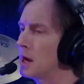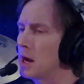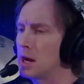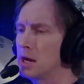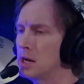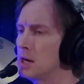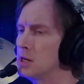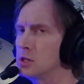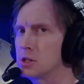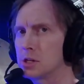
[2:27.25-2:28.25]

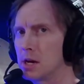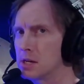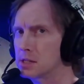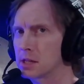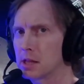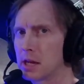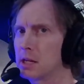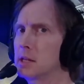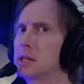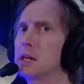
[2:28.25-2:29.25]
and just
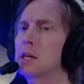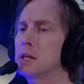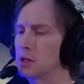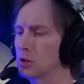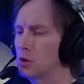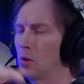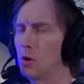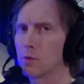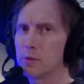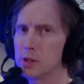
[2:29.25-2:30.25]
lightly go
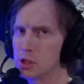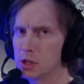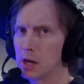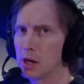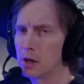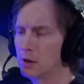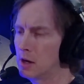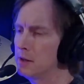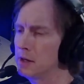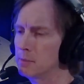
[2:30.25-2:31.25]
over the shell,
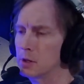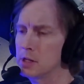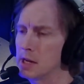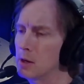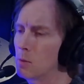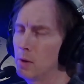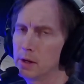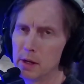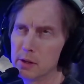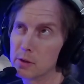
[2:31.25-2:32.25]
and then I'm going to take
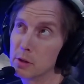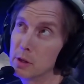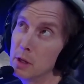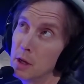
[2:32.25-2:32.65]
100